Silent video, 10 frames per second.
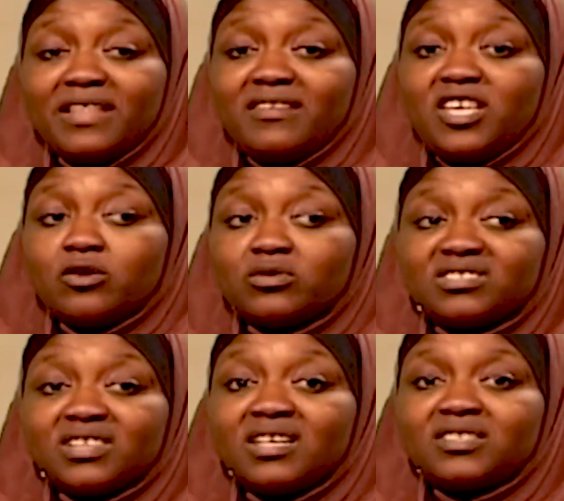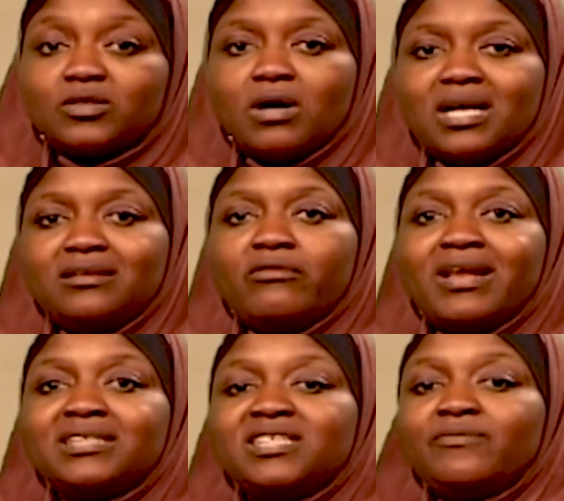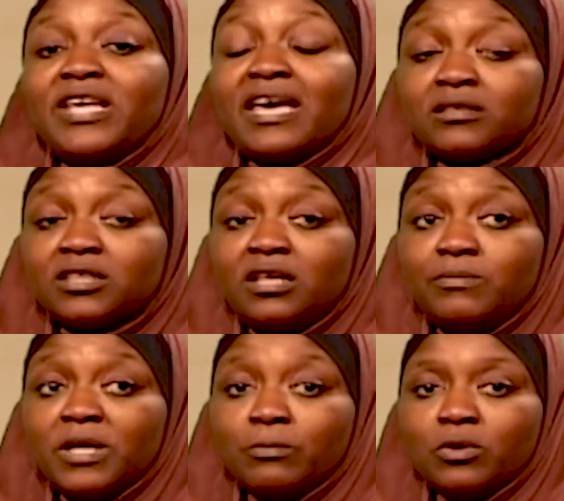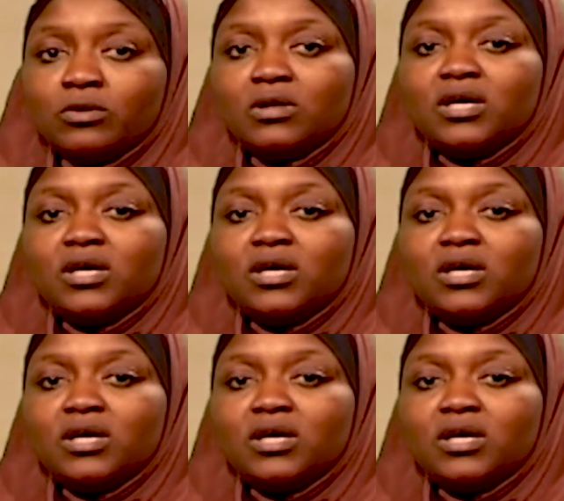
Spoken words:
Are they youngsters, or are they relatively elderly people?